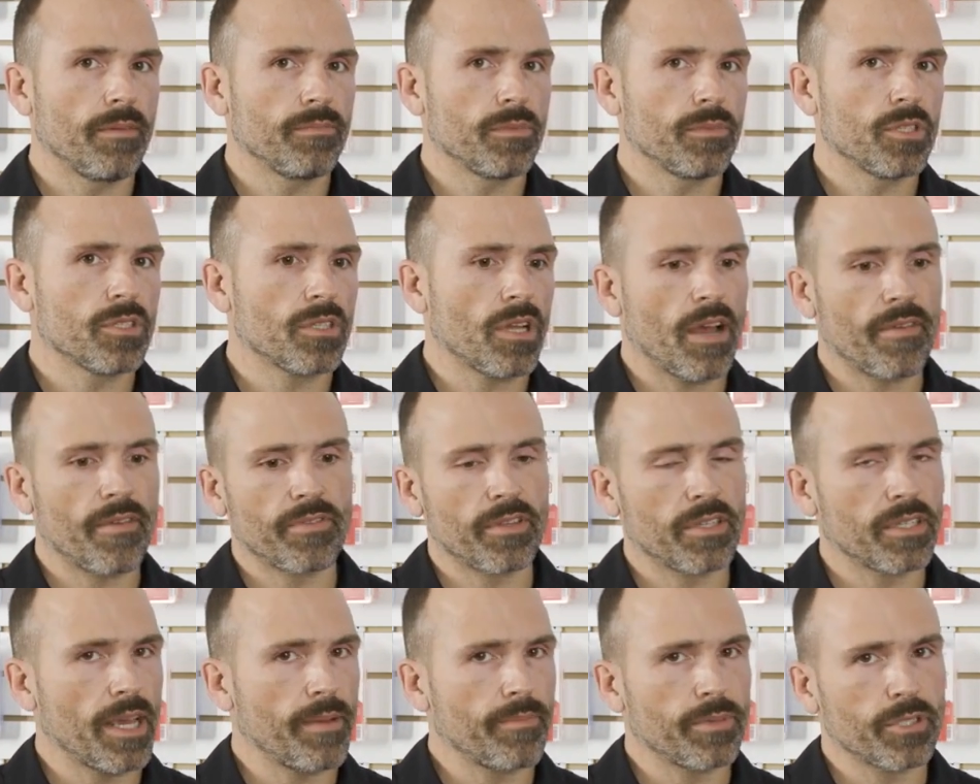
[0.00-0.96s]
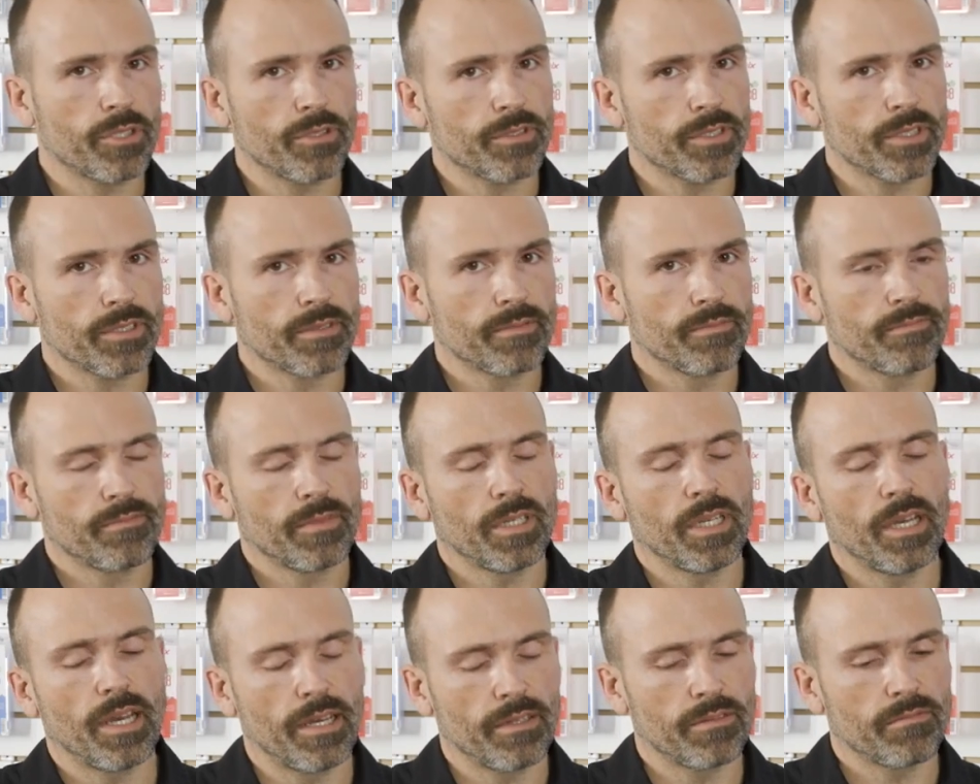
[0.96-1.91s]
Just off the temperatures.
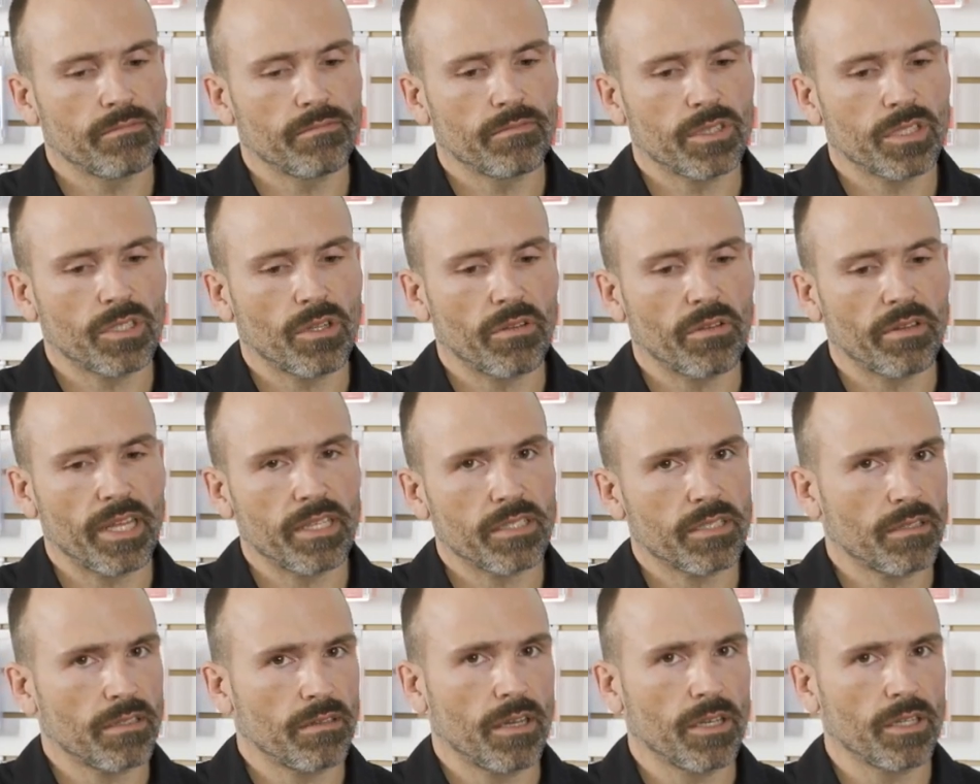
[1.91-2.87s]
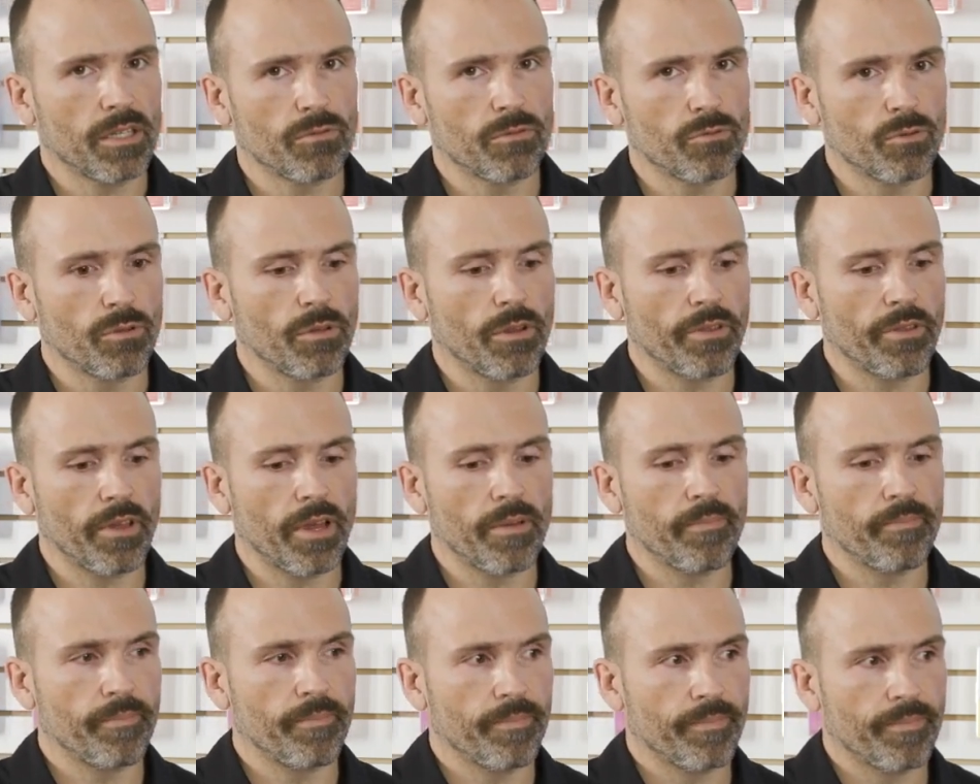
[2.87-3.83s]
So that's a good rule of
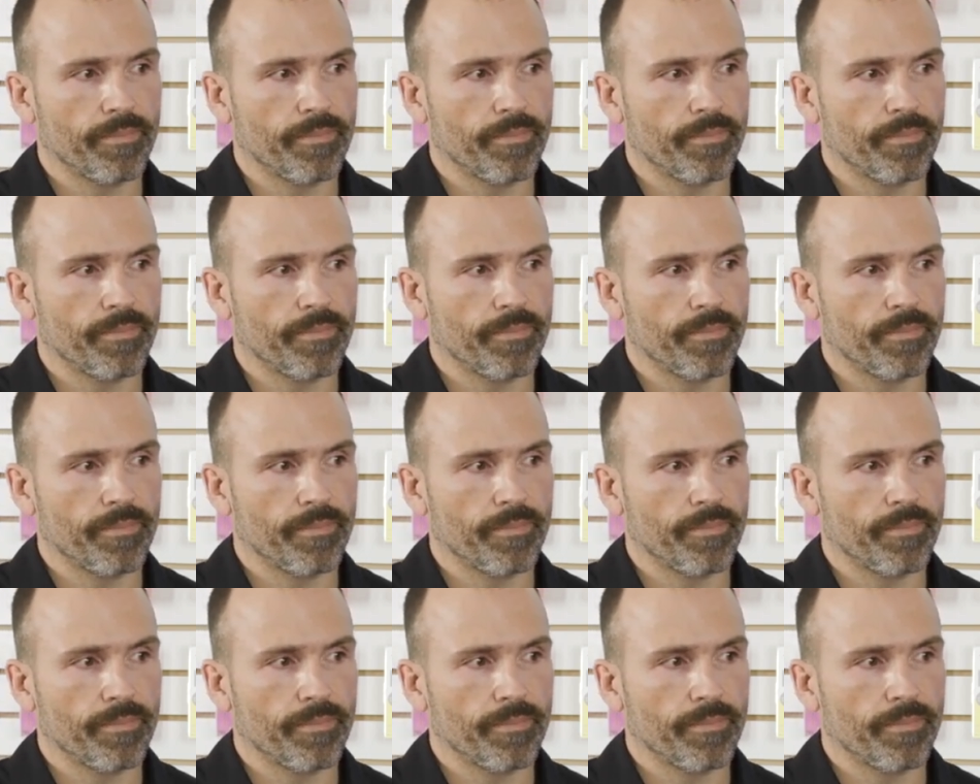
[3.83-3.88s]
thumb.